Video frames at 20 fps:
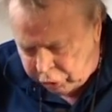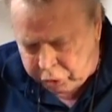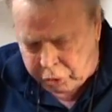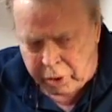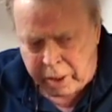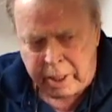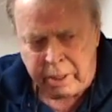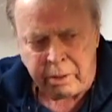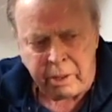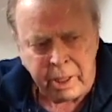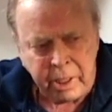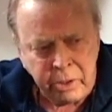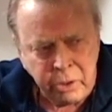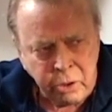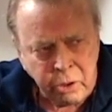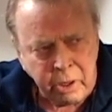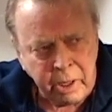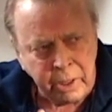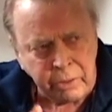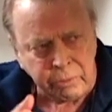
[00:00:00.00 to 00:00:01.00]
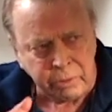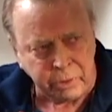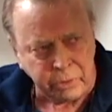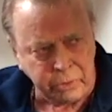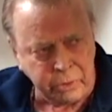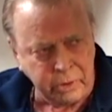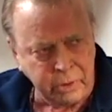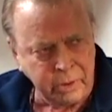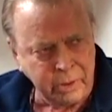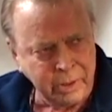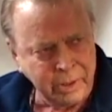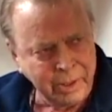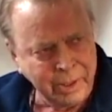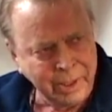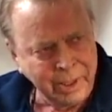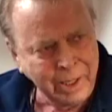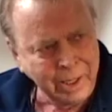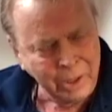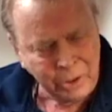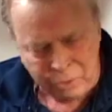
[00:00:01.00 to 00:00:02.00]
triggering your interest,
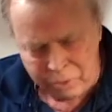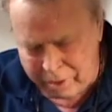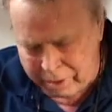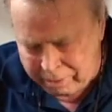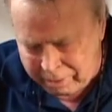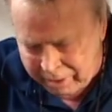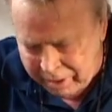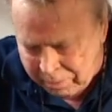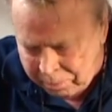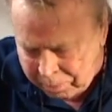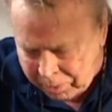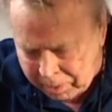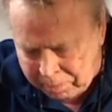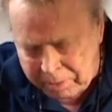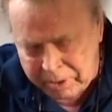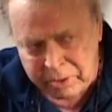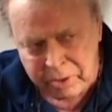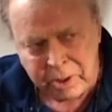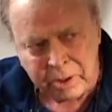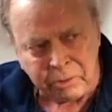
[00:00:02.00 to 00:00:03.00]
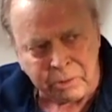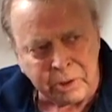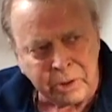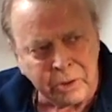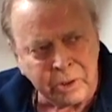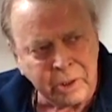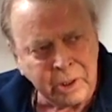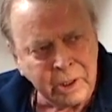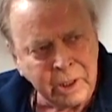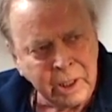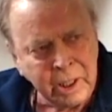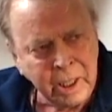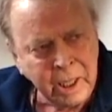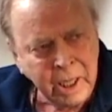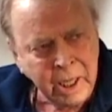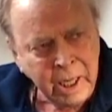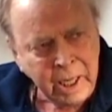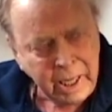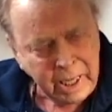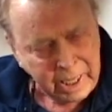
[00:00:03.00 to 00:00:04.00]
triggering the public's interest
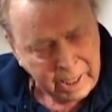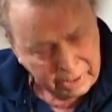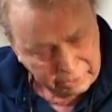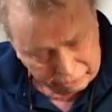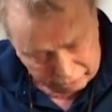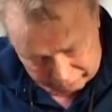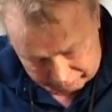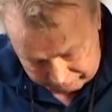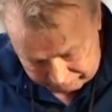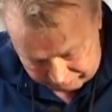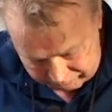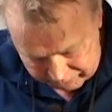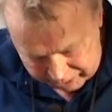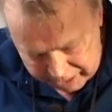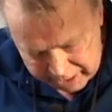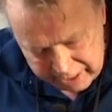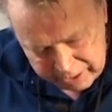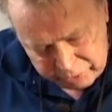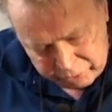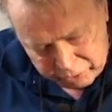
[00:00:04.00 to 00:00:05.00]
in a, in a